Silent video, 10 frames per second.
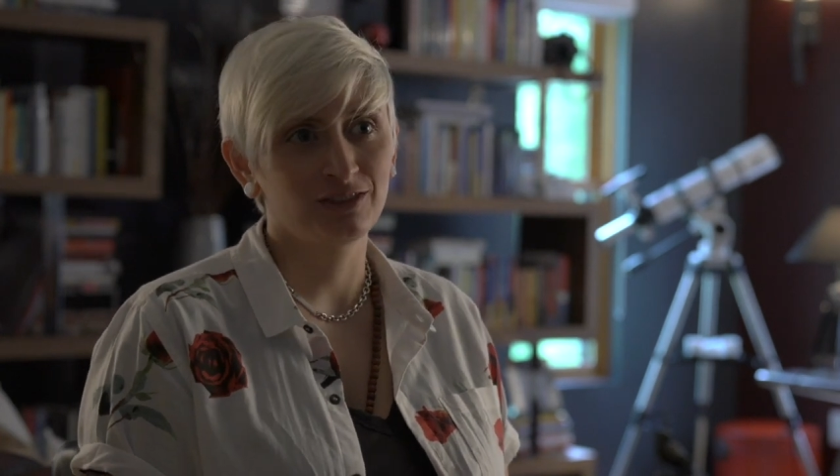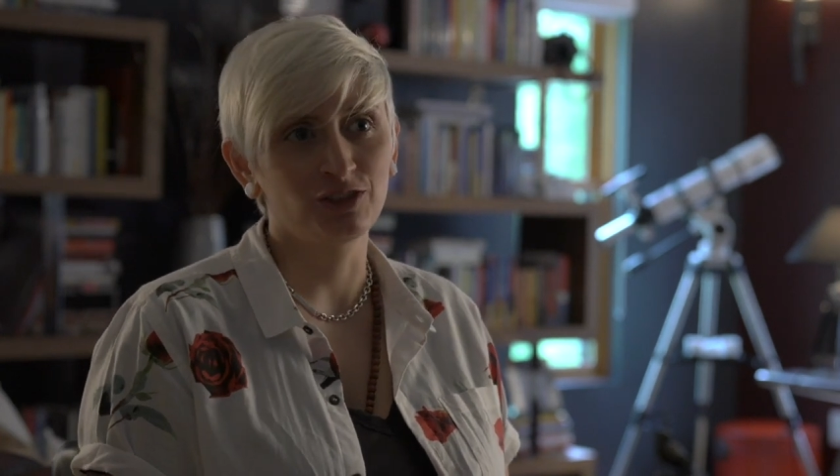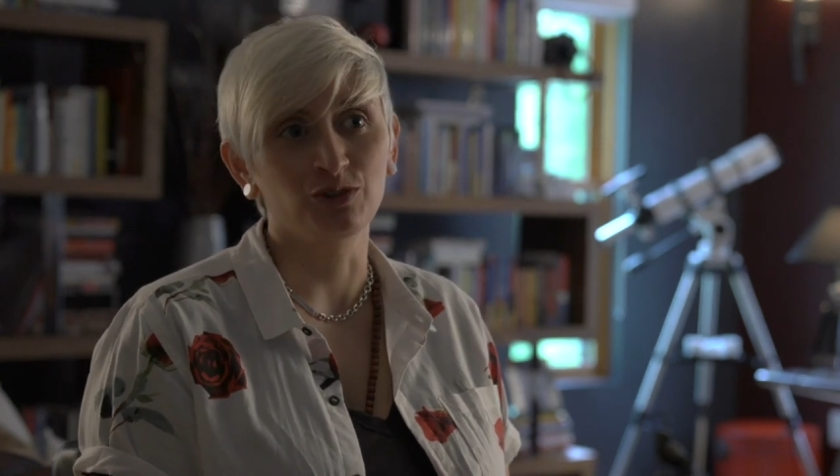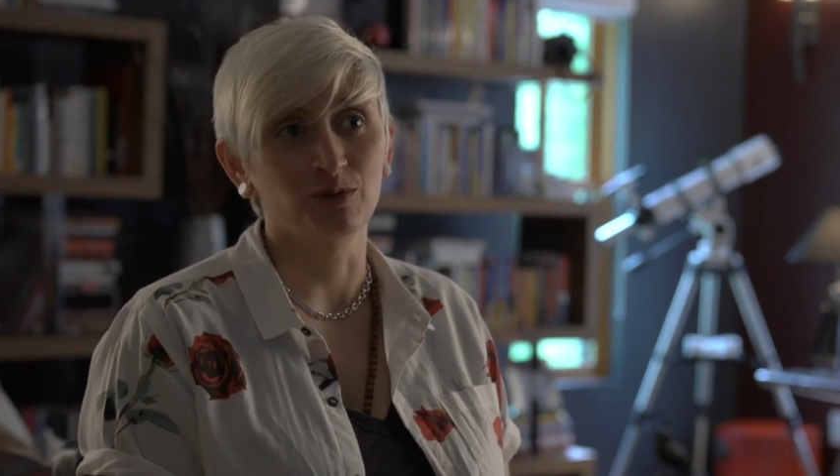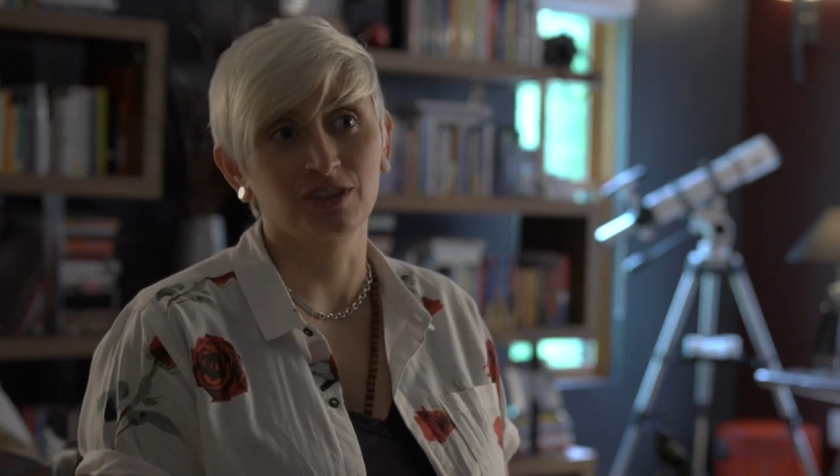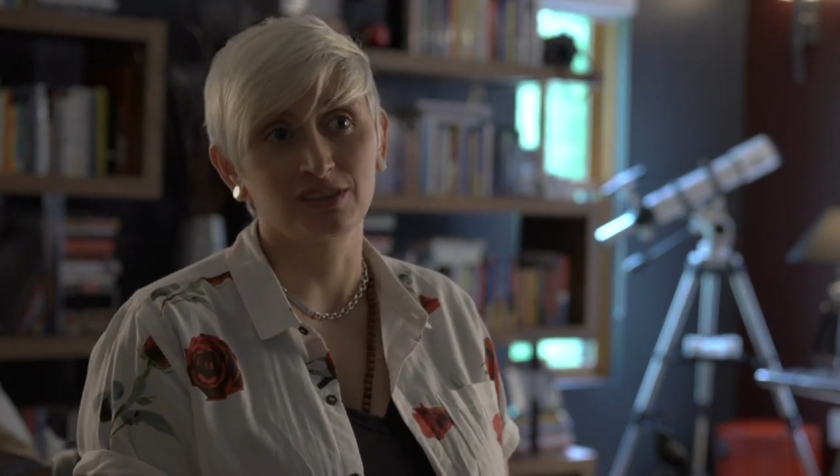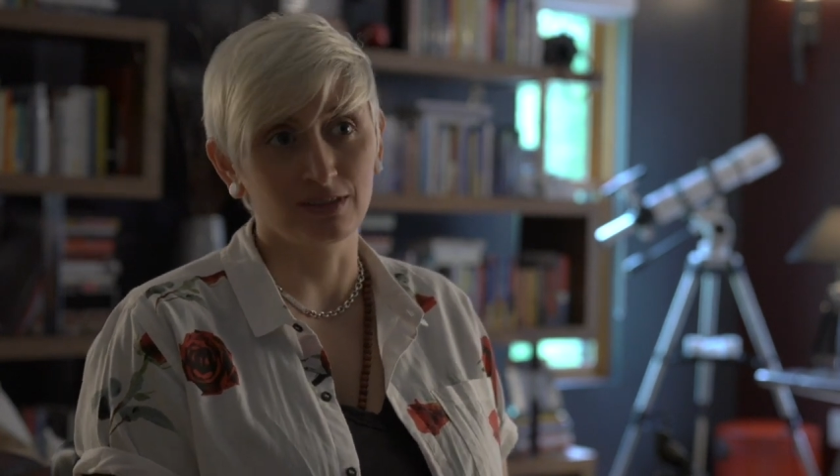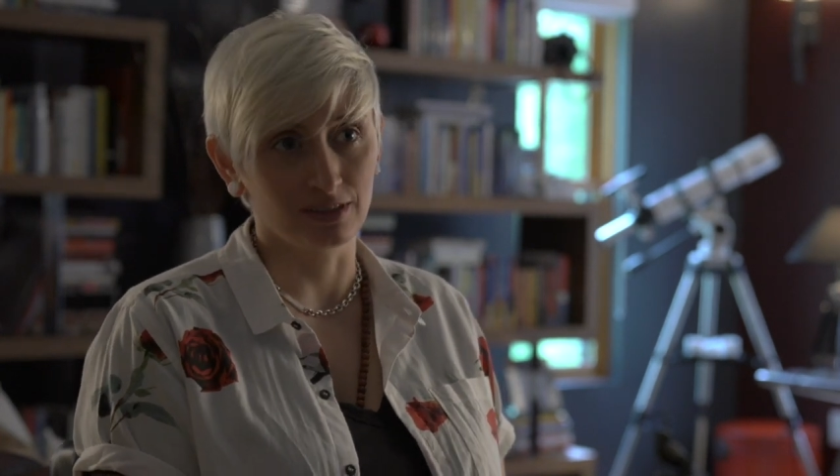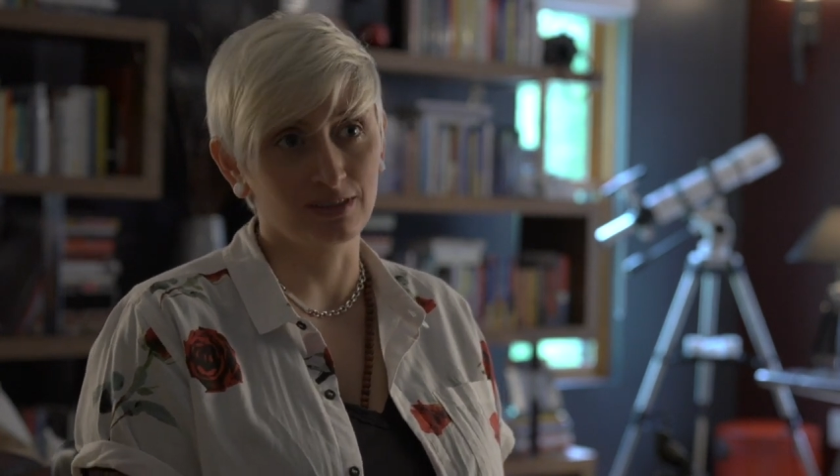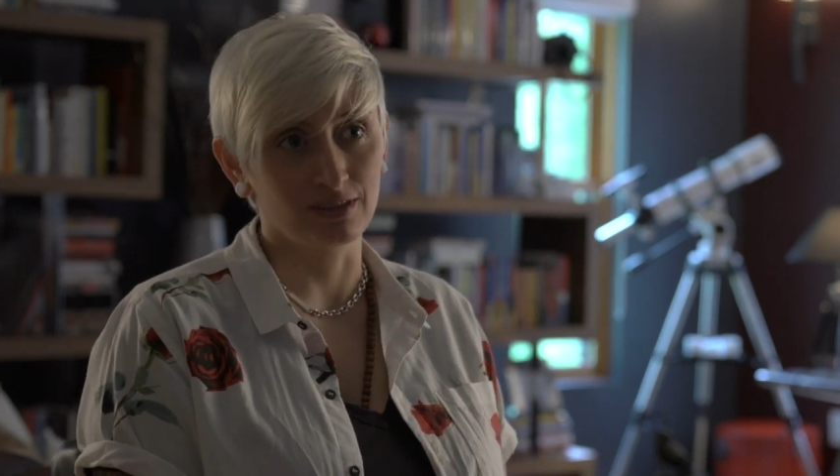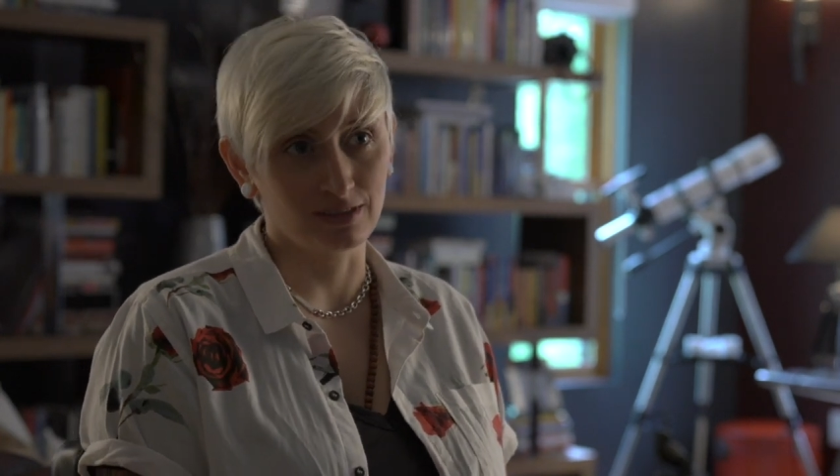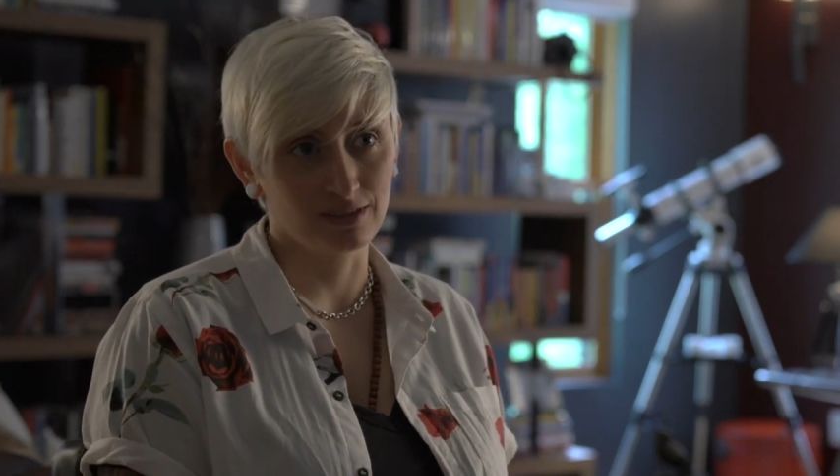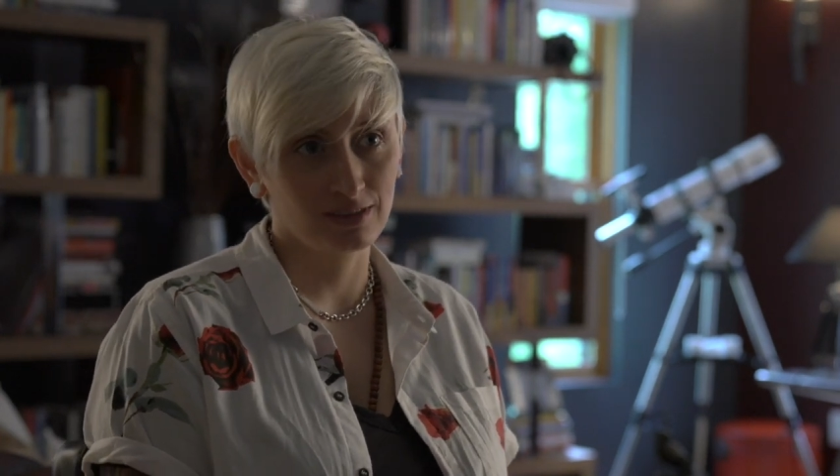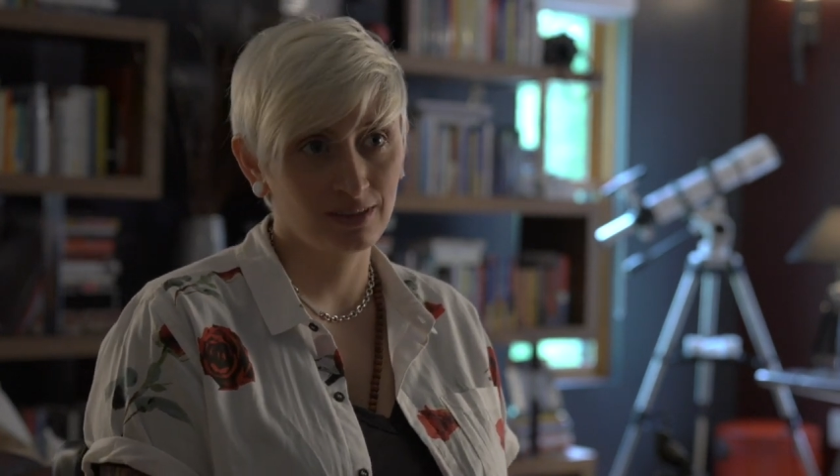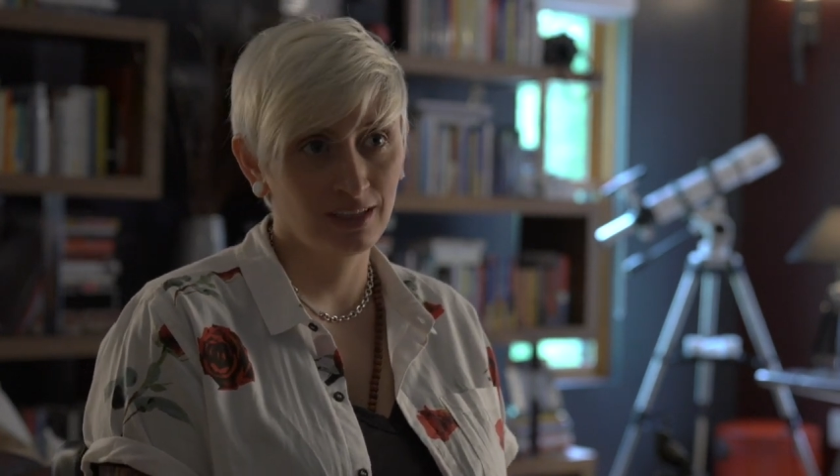to your
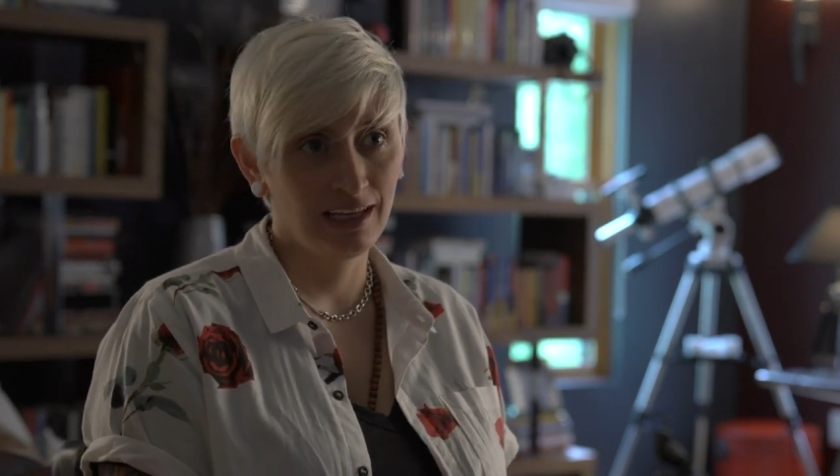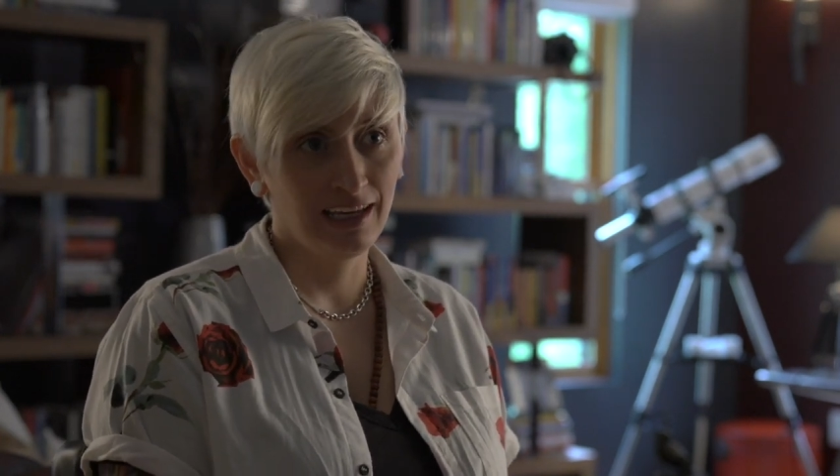existence,